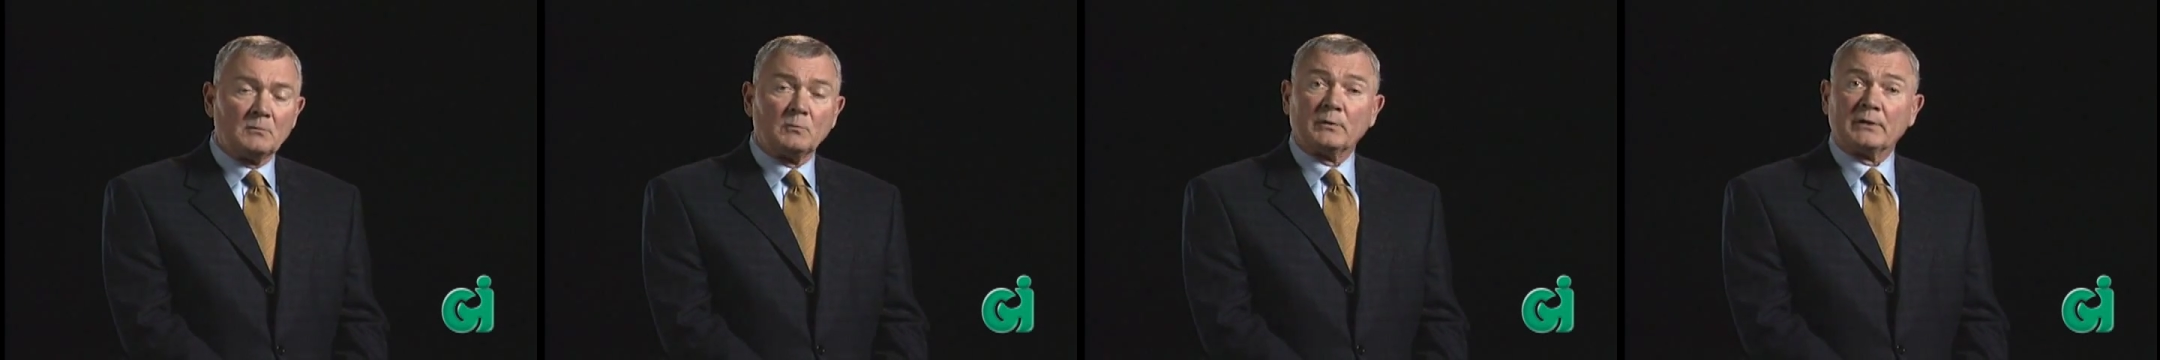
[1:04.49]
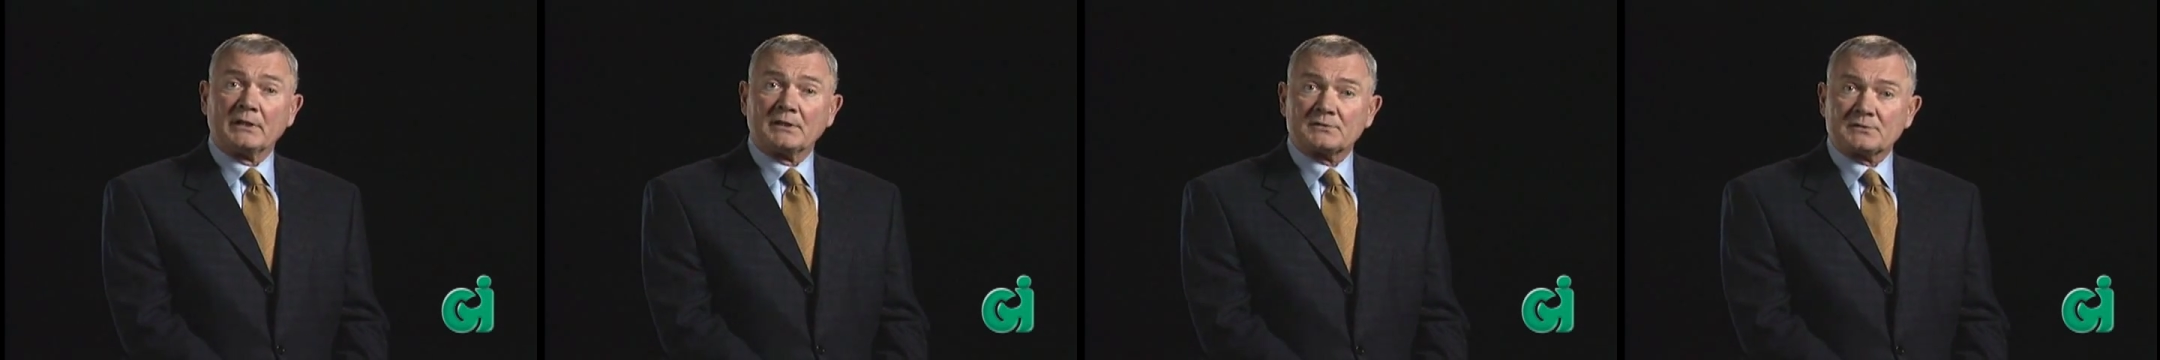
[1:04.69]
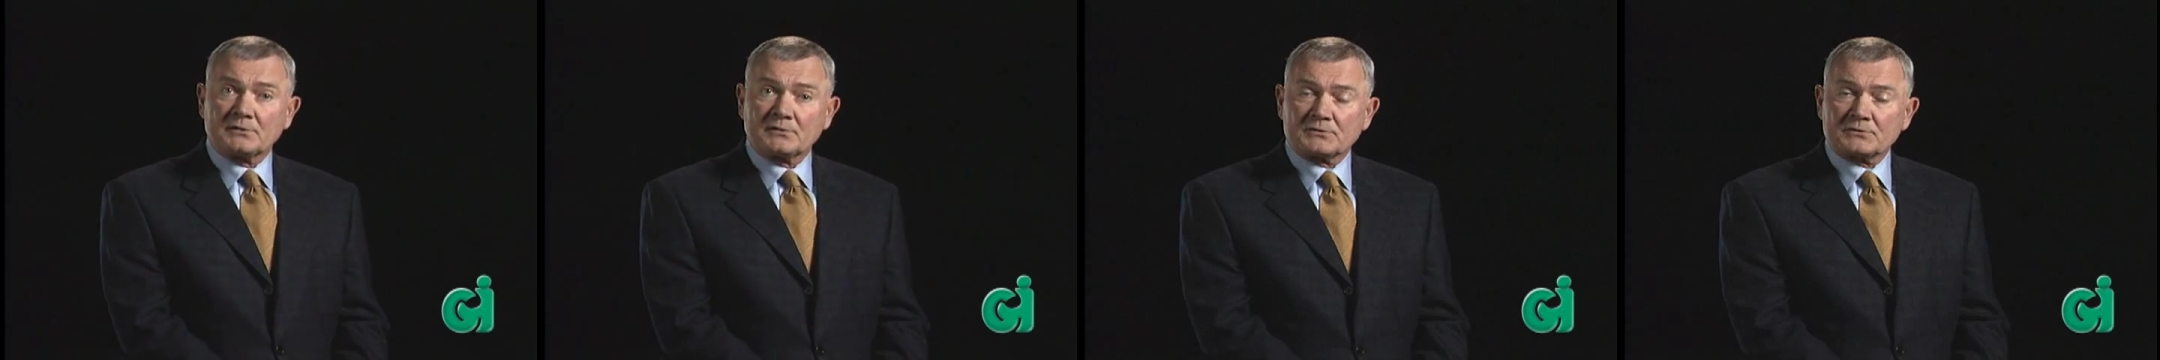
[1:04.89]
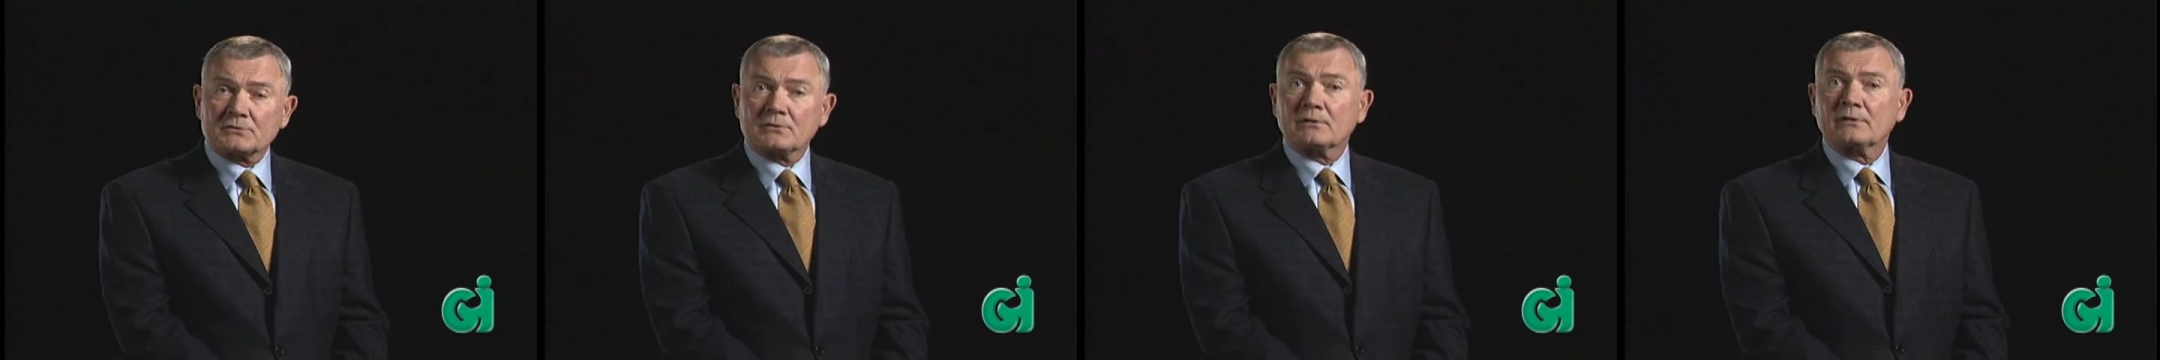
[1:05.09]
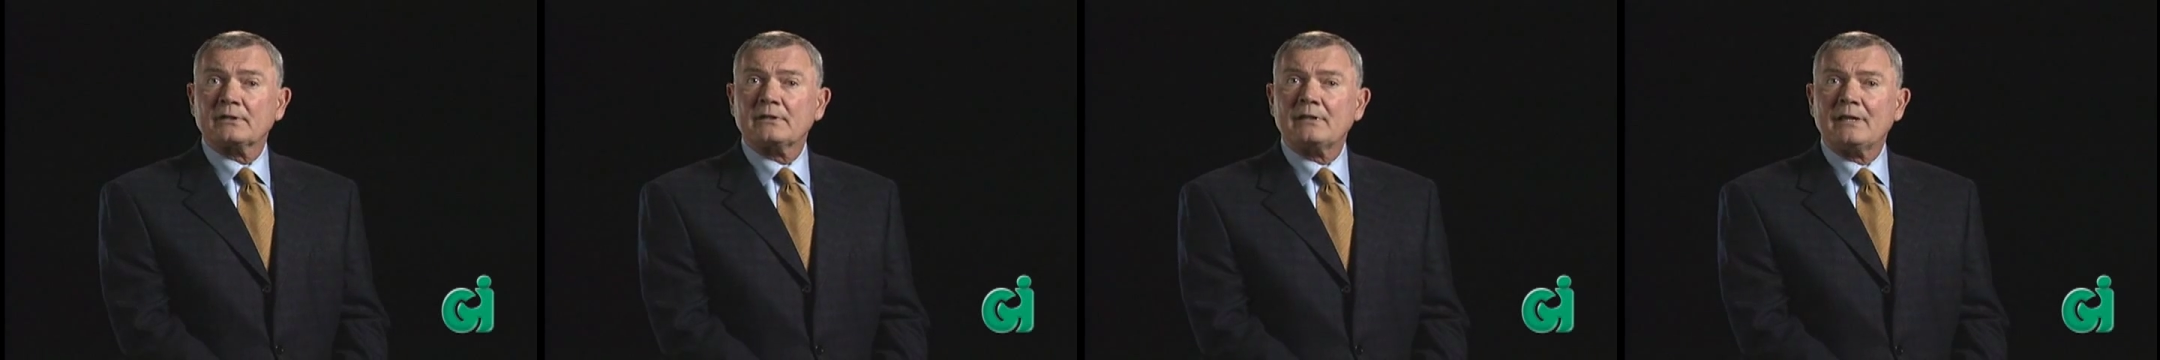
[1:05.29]
when it's
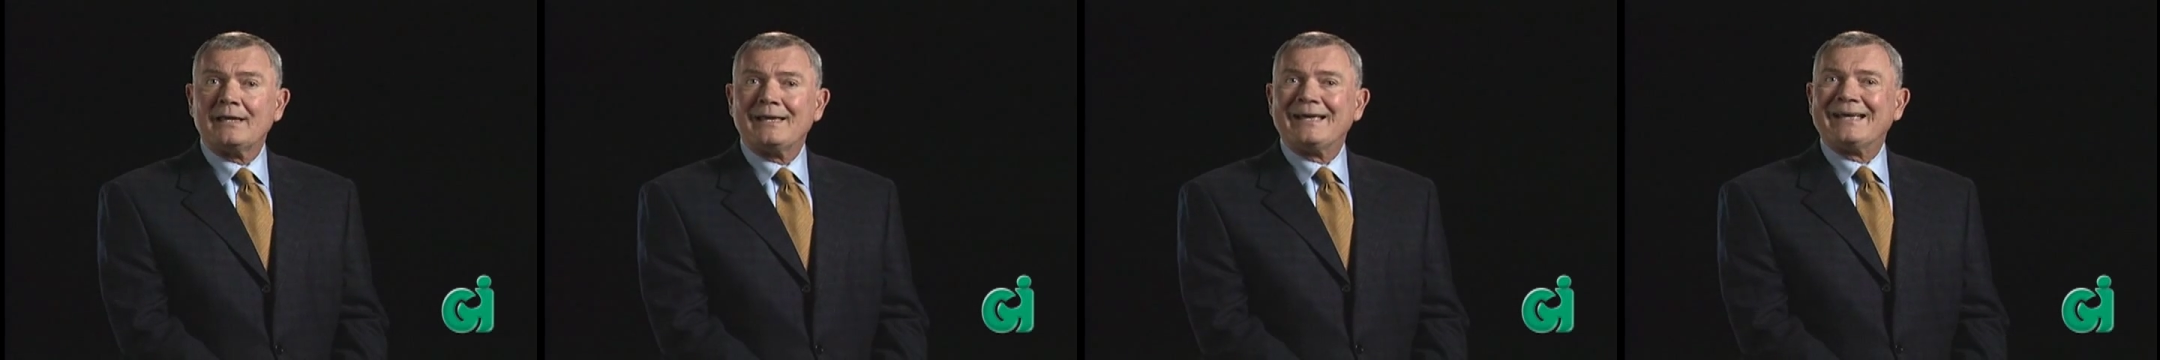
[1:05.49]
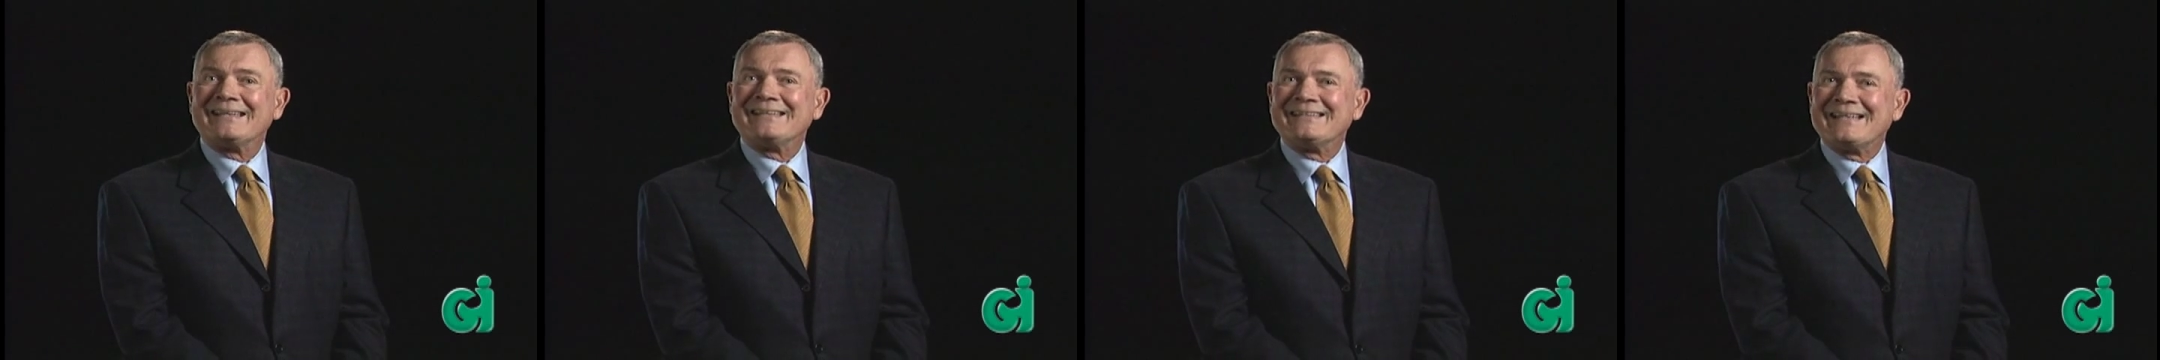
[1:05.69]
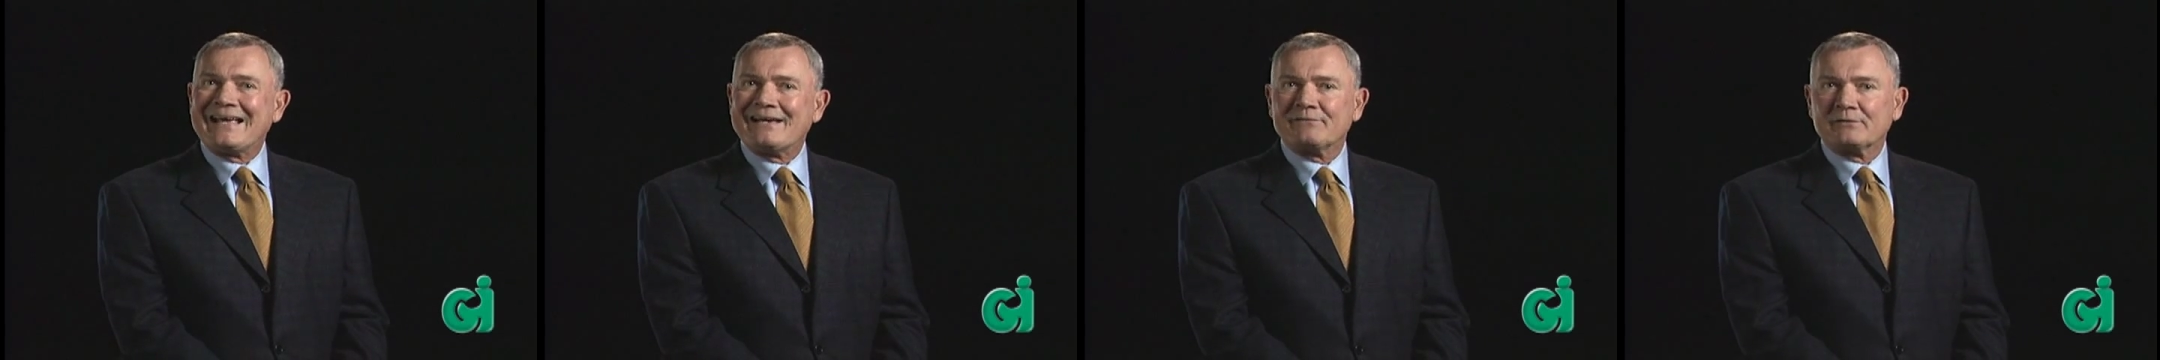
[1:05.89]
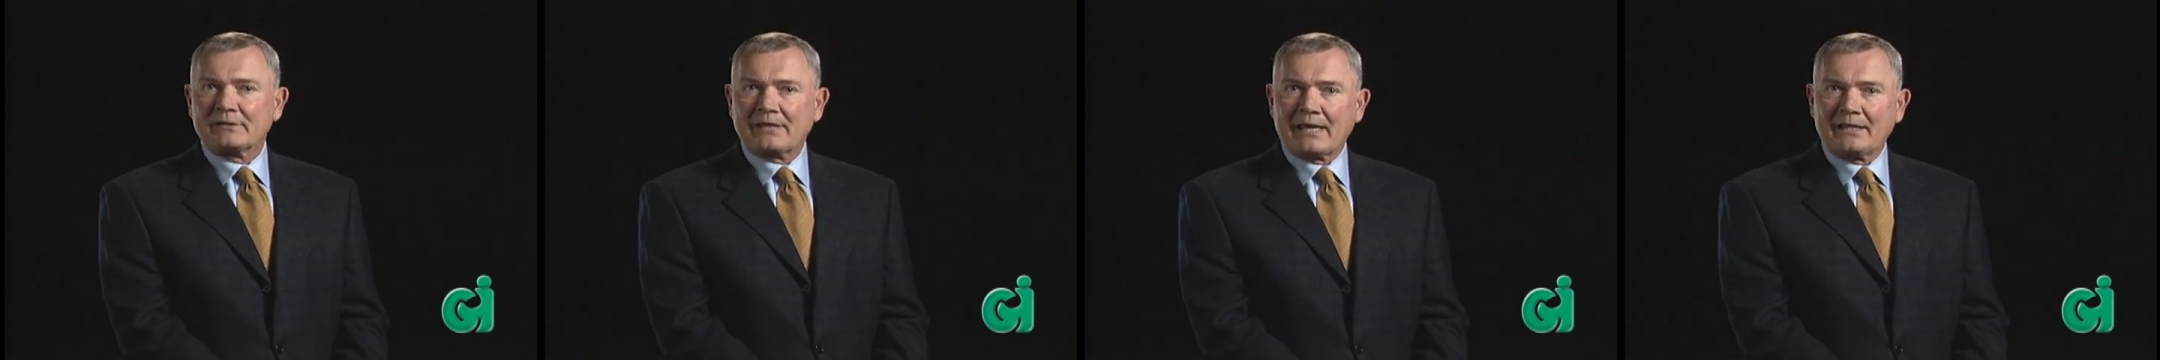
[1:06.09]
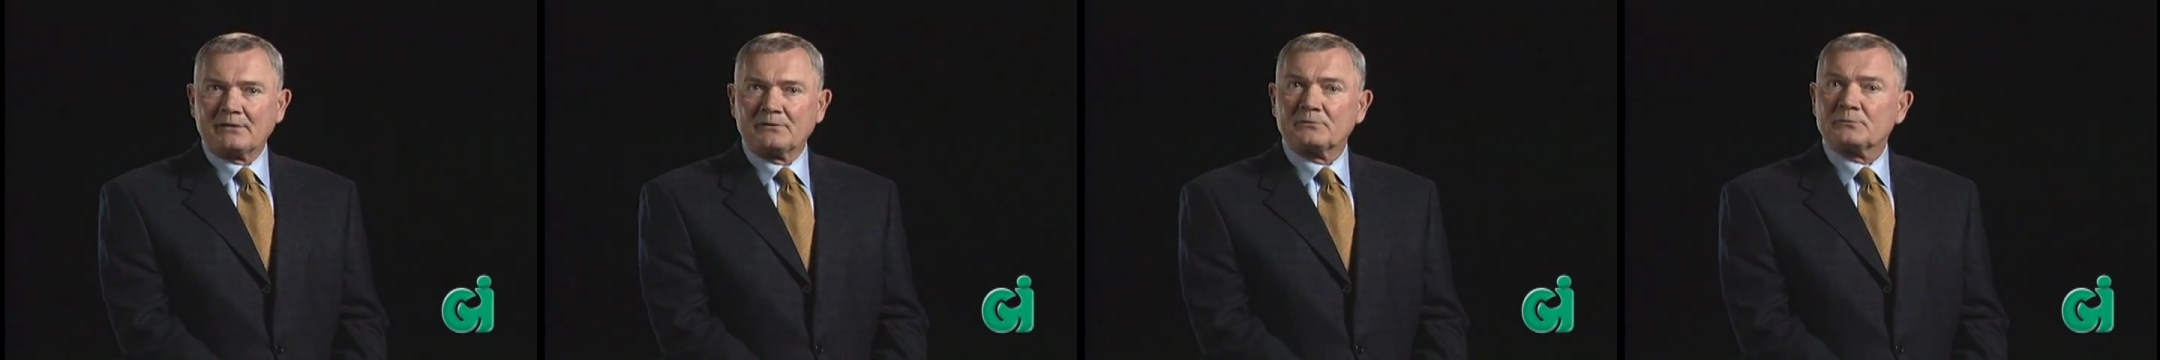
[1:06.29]
inserted and
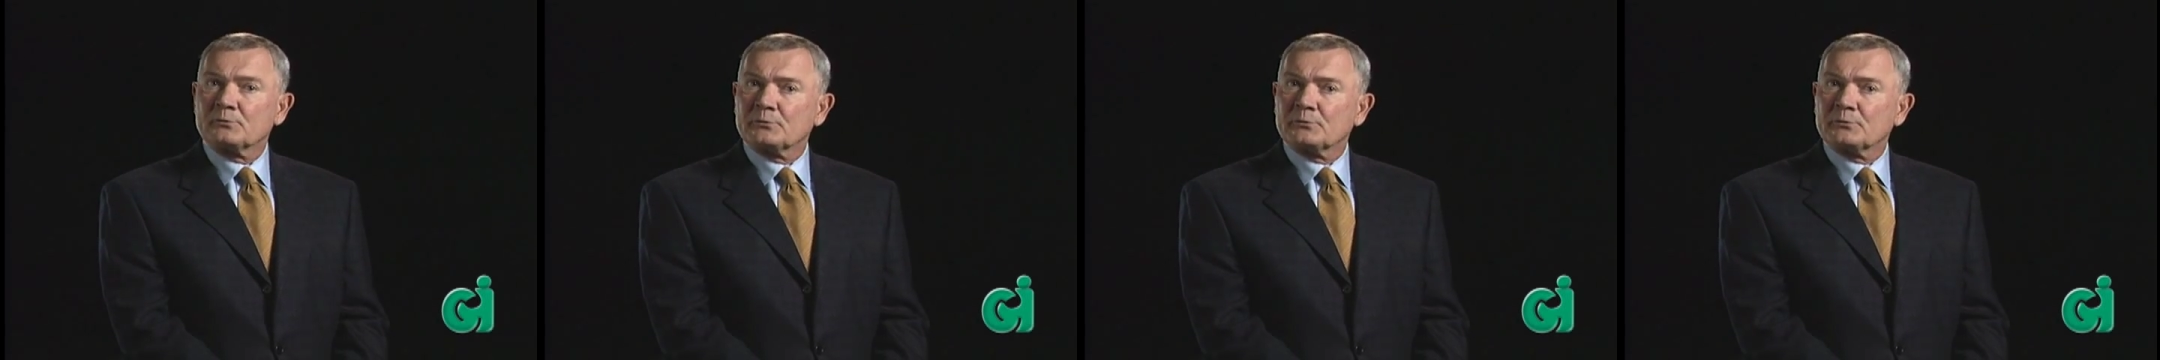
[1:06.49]
navigated